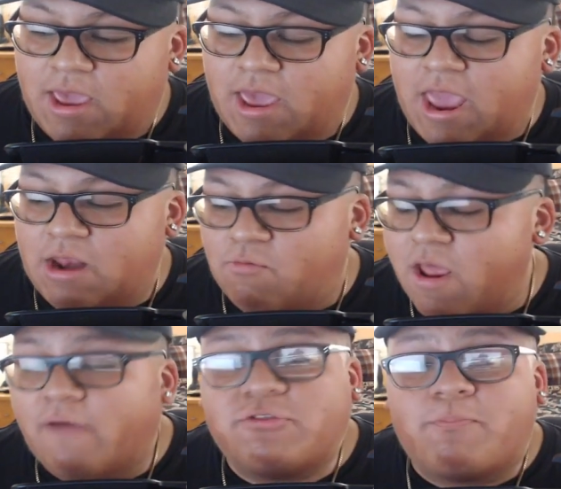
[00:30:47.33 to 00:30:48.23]
And
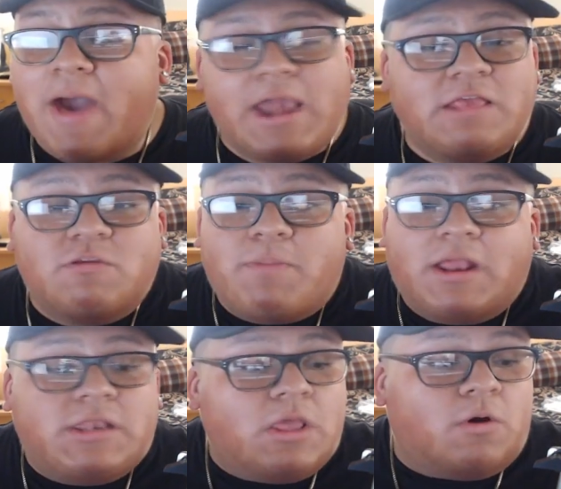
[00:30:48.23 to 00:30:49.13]
right off the bat, he's a
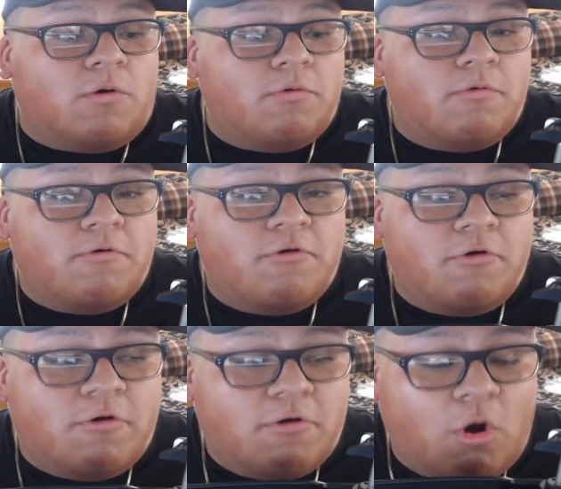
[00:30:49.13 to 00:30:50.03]
big deal.
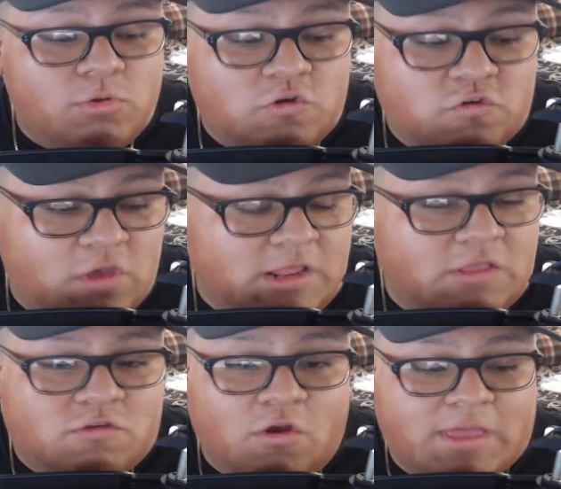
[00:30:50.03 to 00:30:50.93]
Holy shit, he
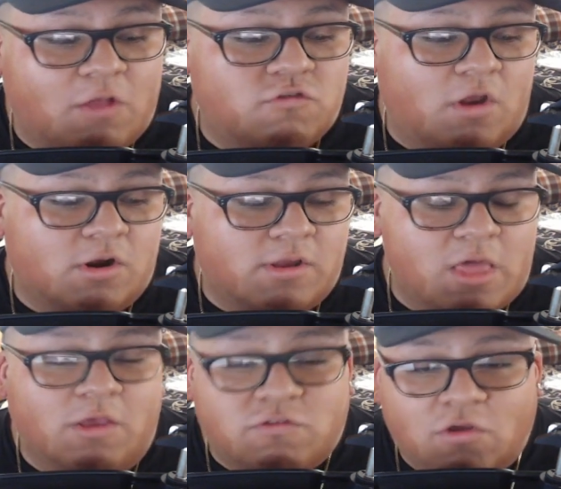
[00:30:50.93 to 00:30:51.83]
took out Johnny
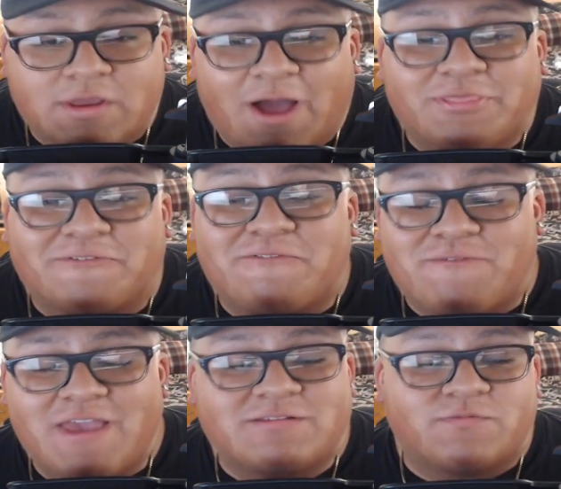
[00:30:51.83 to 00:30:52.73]
Gargano. He took out the
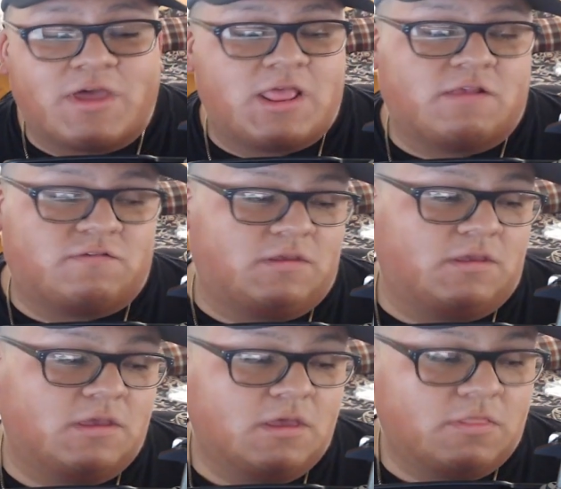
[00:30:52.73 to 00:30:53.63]
face of NXT.
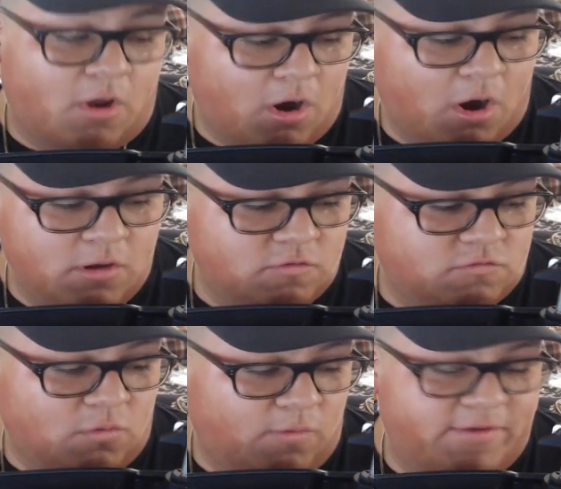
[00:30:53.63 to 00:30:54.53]
The heart and
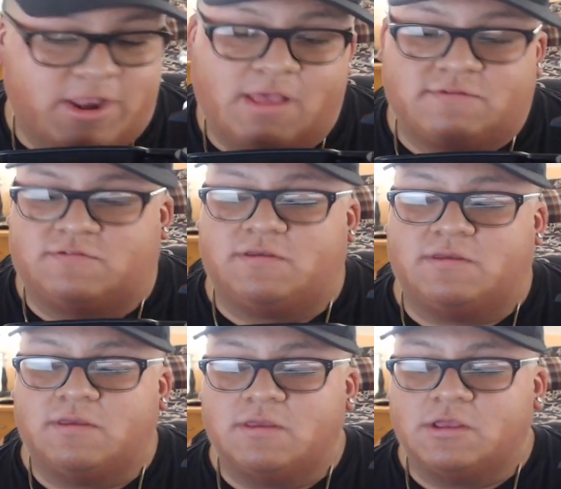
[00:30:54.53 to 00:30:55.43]
soul of NXT.
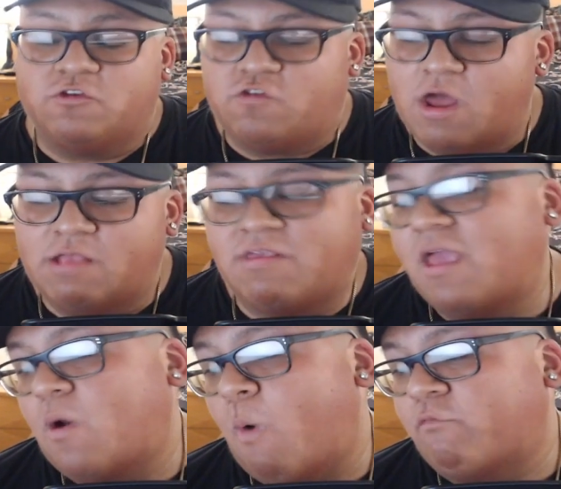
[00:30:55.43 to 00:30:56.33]
Johnny
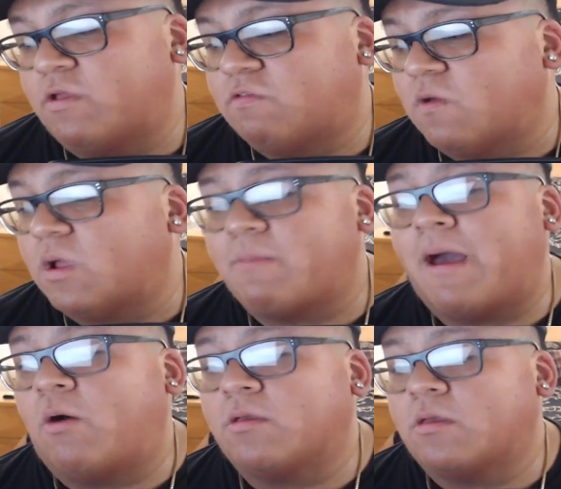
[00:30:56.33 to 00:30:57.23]
Takeover. He took him out.